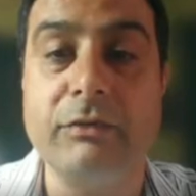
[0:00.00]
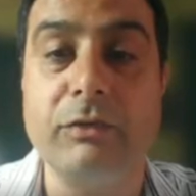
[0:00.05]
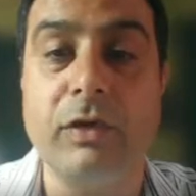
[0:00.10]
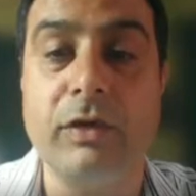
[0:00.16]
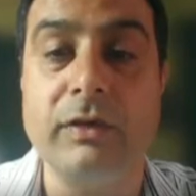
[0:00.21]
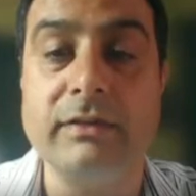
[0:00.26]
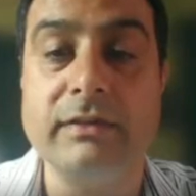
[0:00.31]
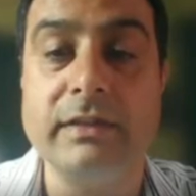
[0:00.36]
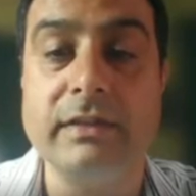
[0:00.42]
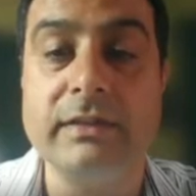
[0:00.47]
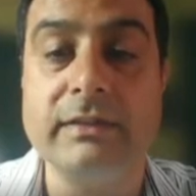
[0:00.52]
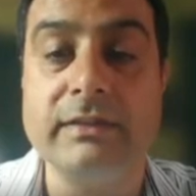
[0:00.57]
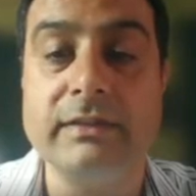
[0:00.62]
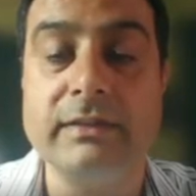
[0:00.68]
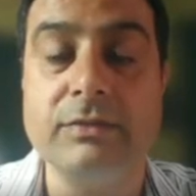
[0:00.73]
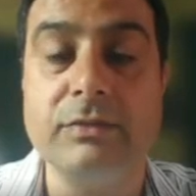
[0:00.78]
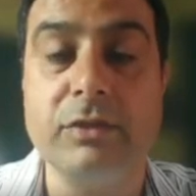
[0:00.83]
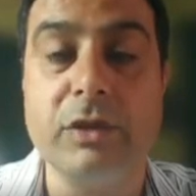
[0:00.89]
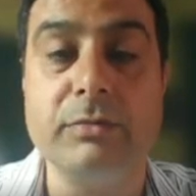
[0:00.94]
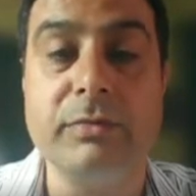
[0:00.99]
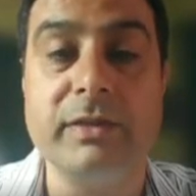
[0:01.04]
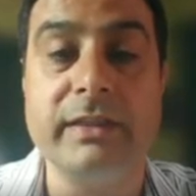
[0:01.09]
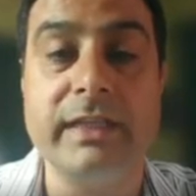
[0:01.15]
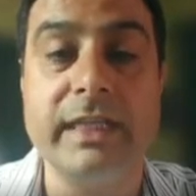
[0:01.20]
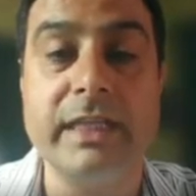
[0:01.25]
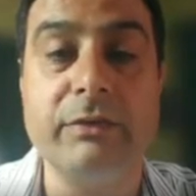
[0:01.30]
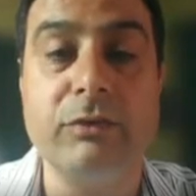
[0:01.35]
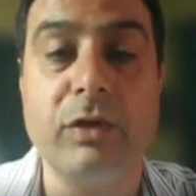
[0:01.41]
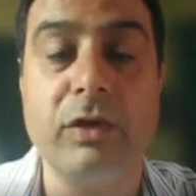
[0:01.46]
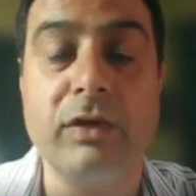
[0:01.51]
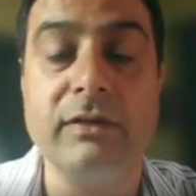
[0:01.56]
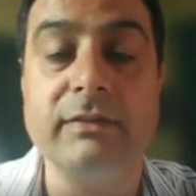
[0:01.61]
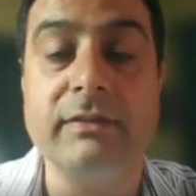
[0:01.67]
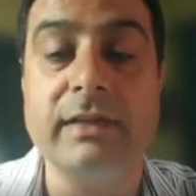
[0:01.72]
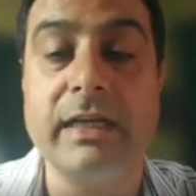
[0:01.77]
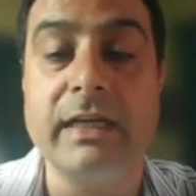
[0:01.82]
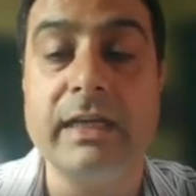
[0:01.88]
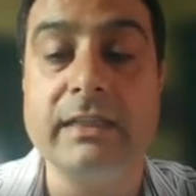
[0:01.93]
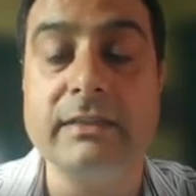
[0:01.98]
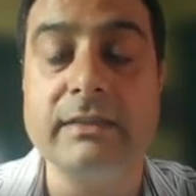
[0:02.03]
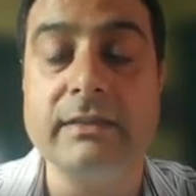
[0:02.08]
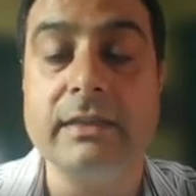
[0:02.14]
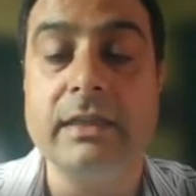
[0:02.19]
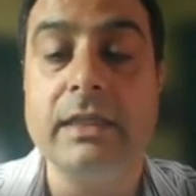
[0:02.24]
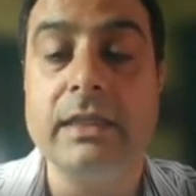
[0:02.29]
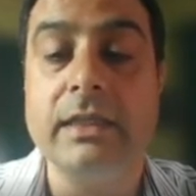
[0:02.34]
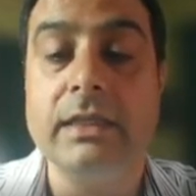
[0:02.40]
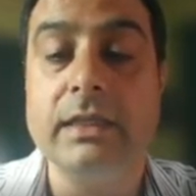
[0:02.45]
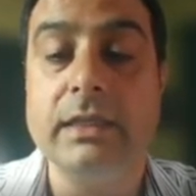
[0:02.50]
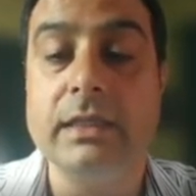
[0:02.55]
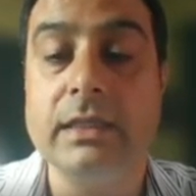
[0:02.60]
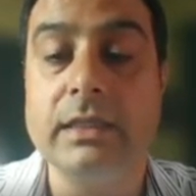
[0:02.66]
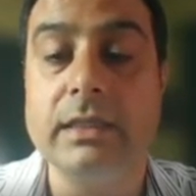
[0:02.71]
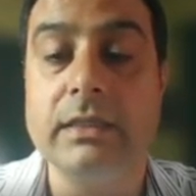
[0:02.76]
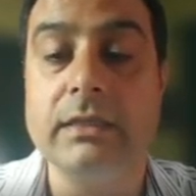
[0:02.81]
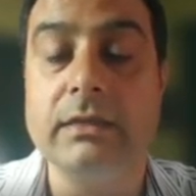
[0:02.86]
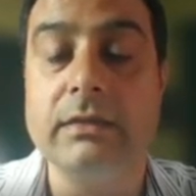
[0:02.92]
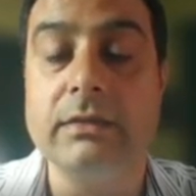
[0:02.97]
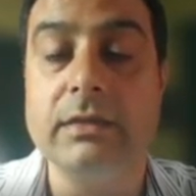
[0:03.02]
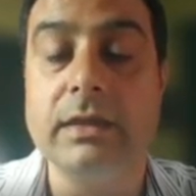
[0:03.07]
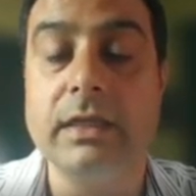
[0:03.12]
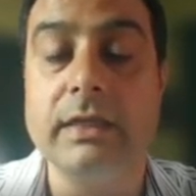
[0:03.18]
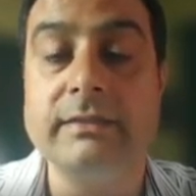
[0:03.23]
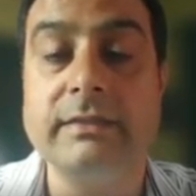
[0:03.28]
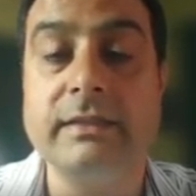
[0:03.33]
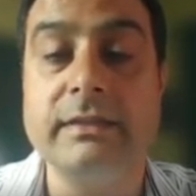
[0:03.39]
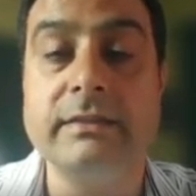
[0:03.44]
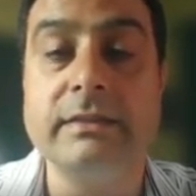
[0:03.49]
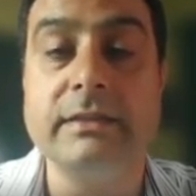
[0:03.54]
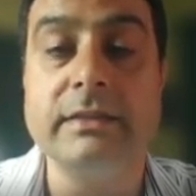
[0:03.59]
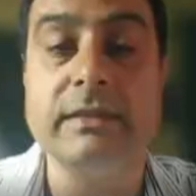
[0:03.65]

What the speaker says: walls, and this is one of the green walls that has exists